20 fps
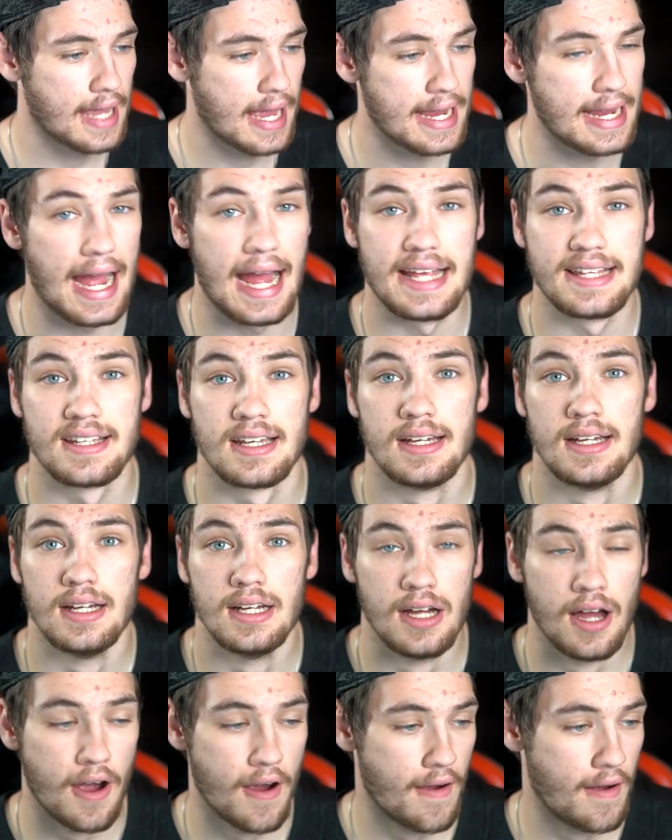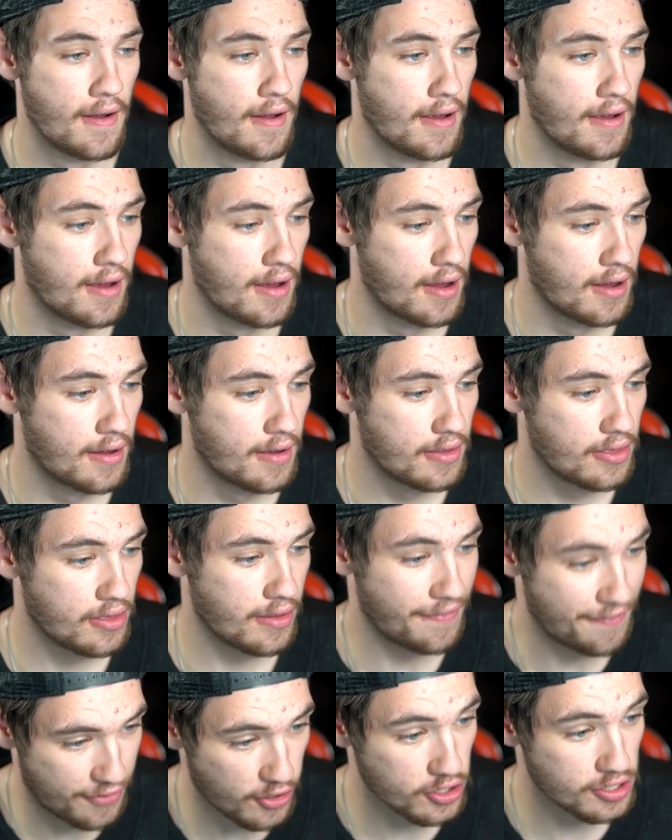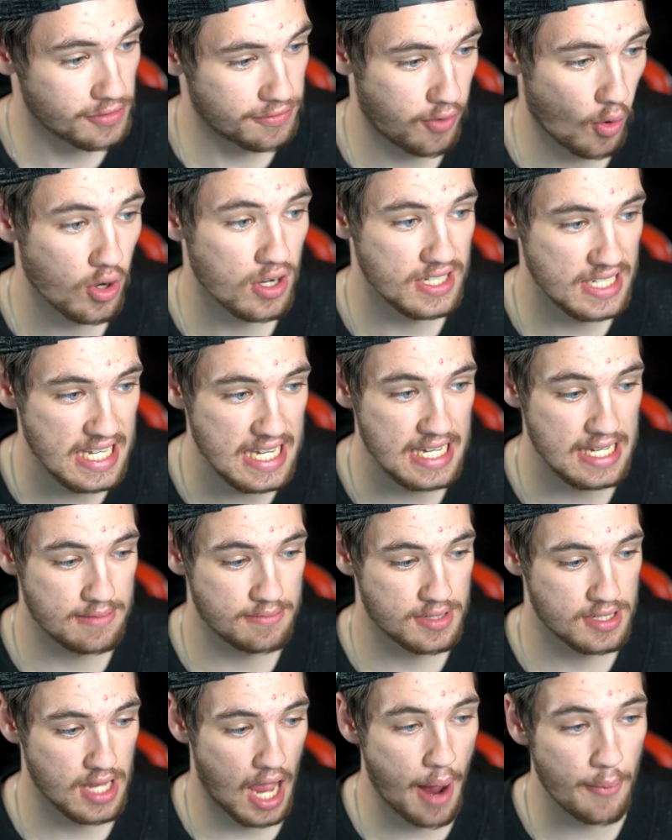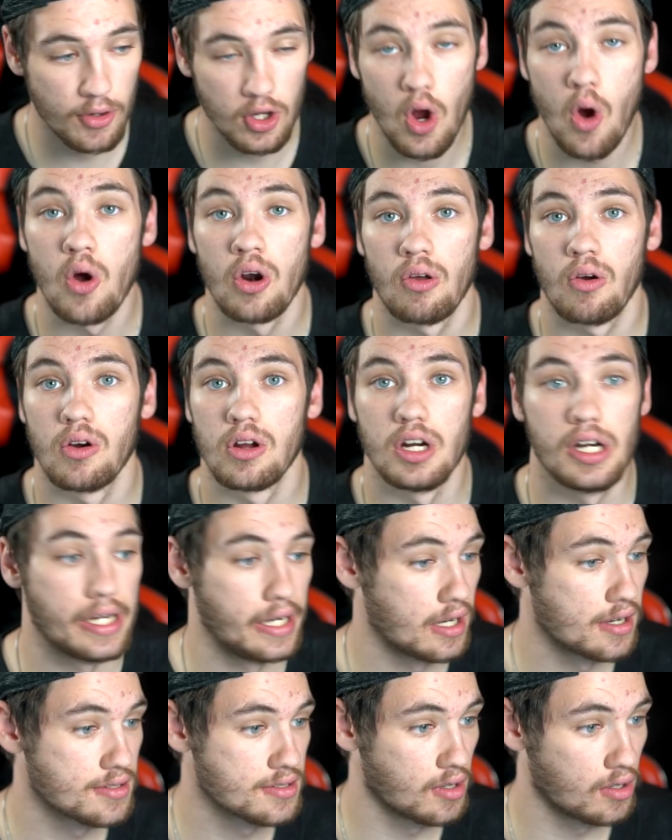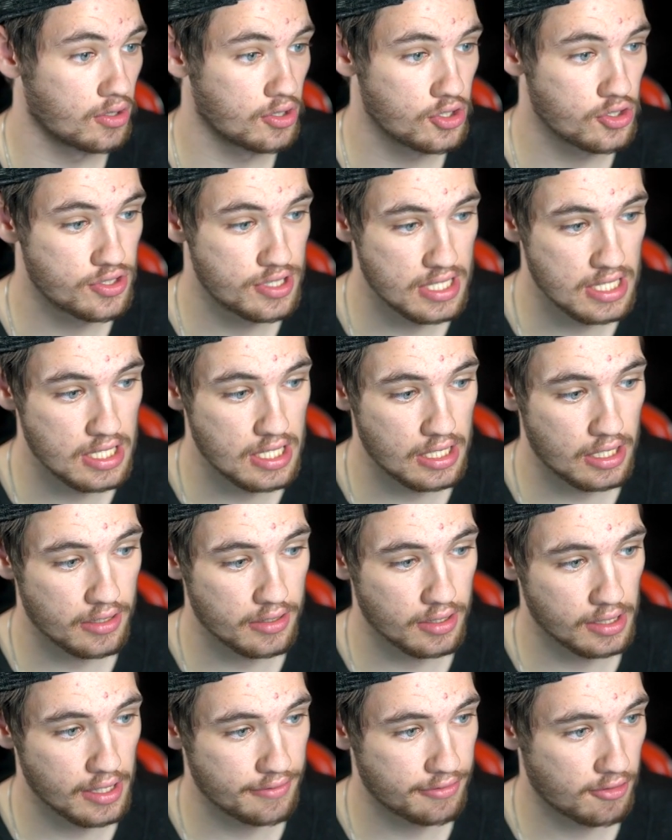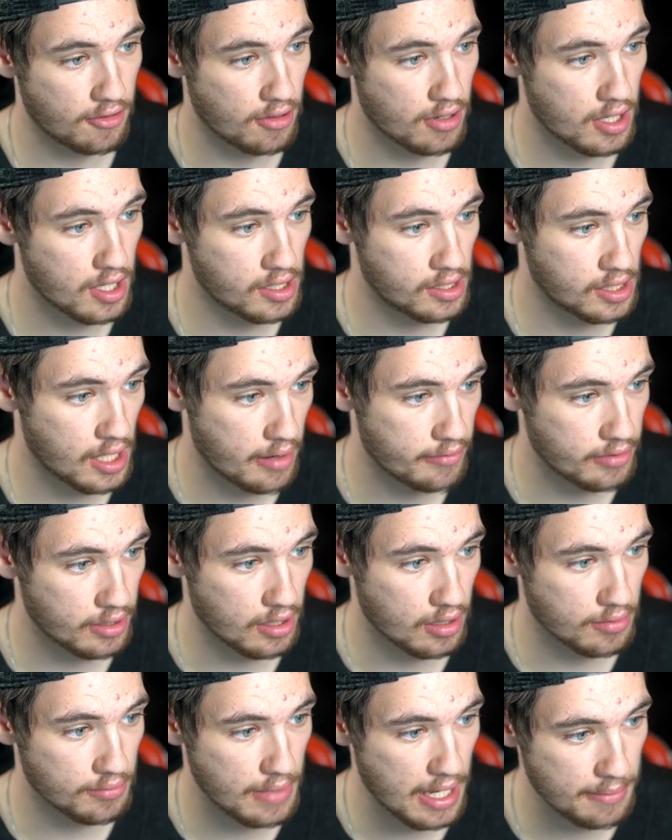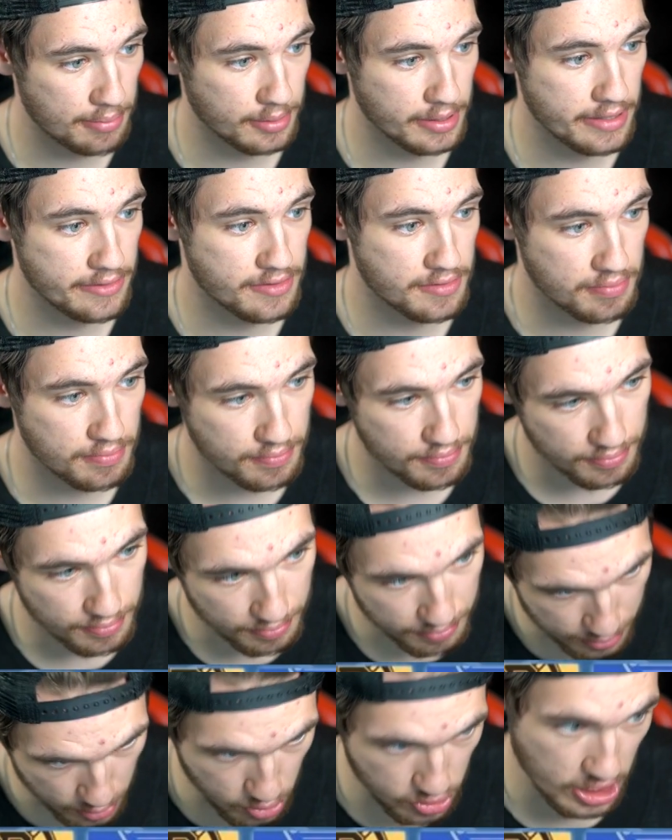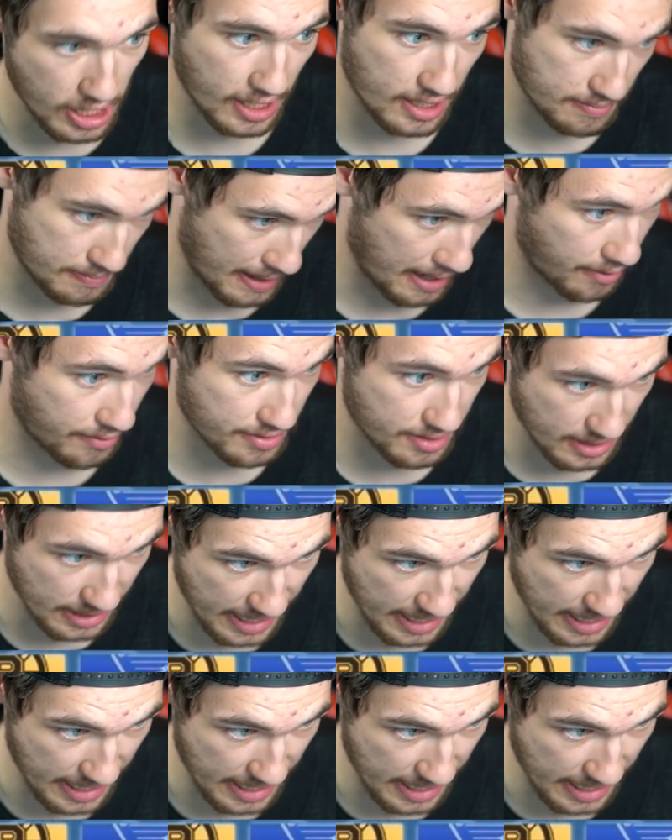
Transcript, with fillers: okay guys. The first four teams, I'm going to go in order here. So you see here the left corner, I'm going to go Maple Leafs, Blue Jackets, Penguins,